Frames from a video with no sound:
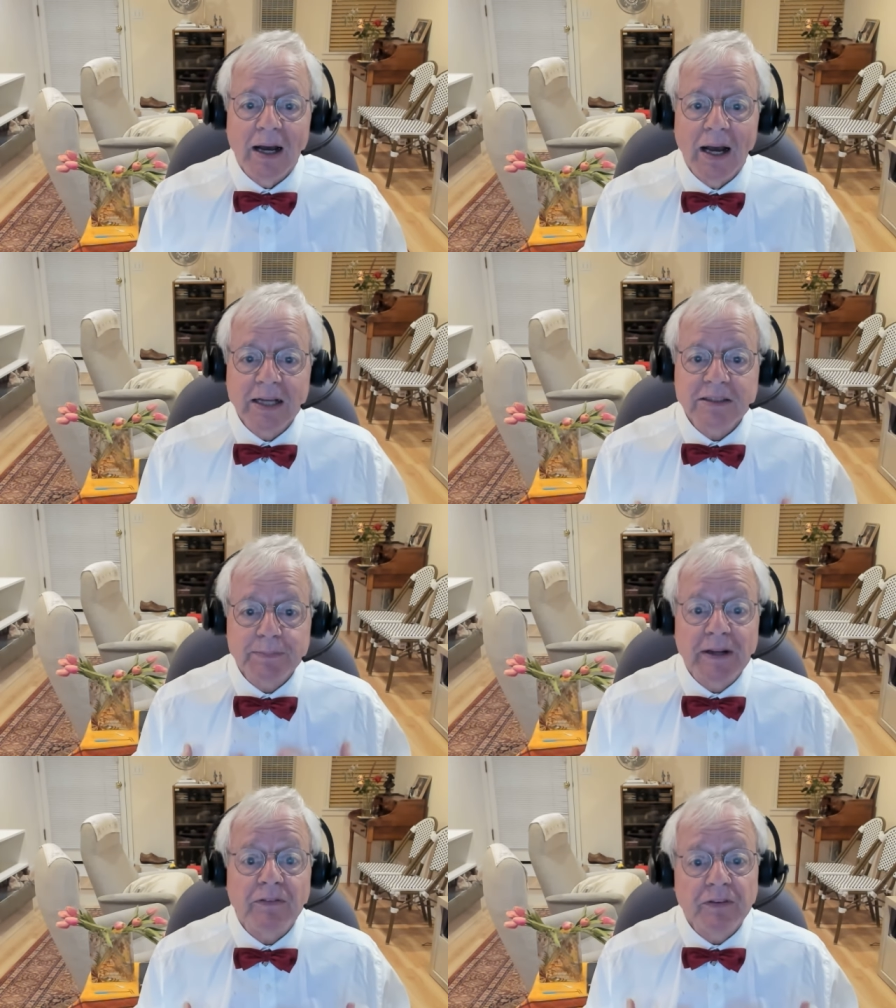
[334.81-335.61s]
I
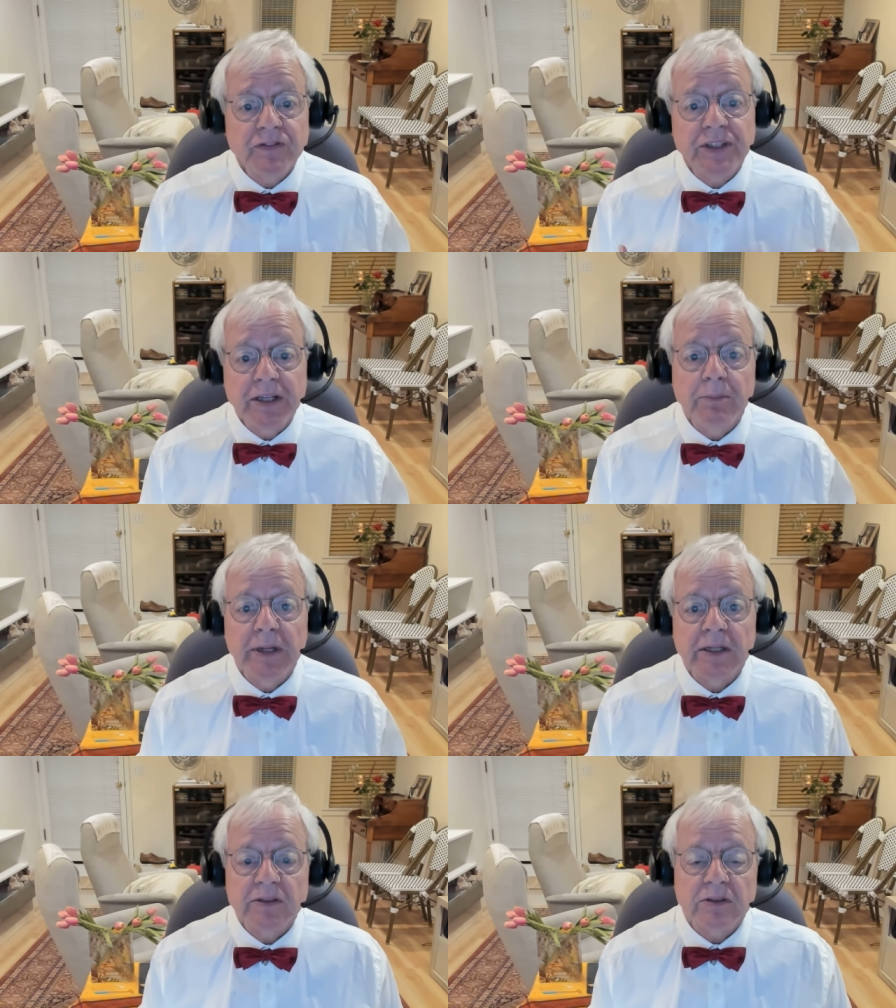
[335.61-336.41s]
spent 15
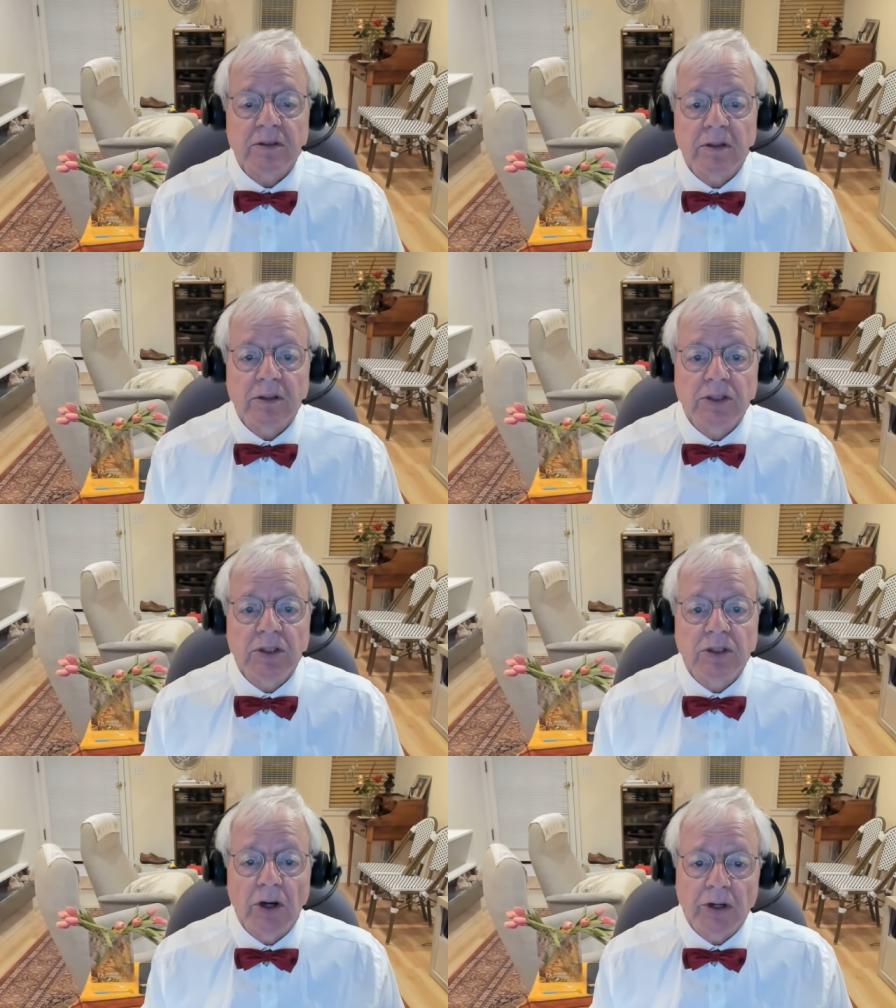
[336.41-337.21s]
minutes
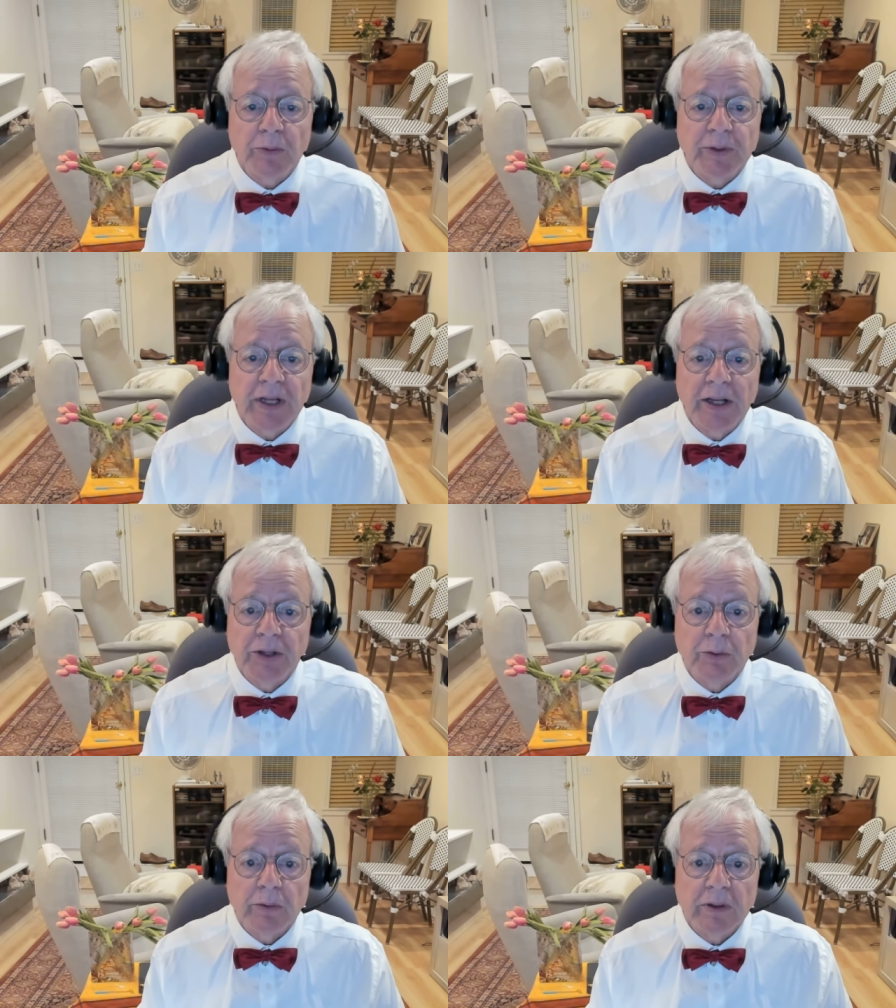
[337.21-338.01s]
talking with
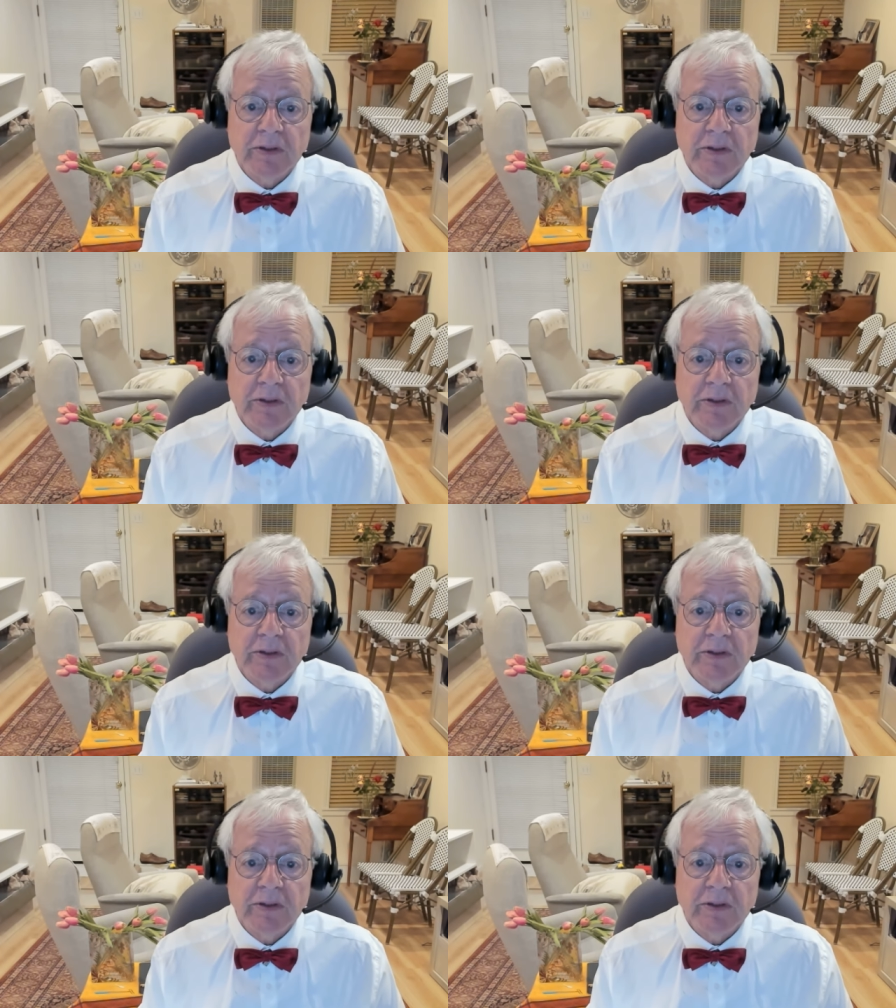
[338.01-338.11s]
IU.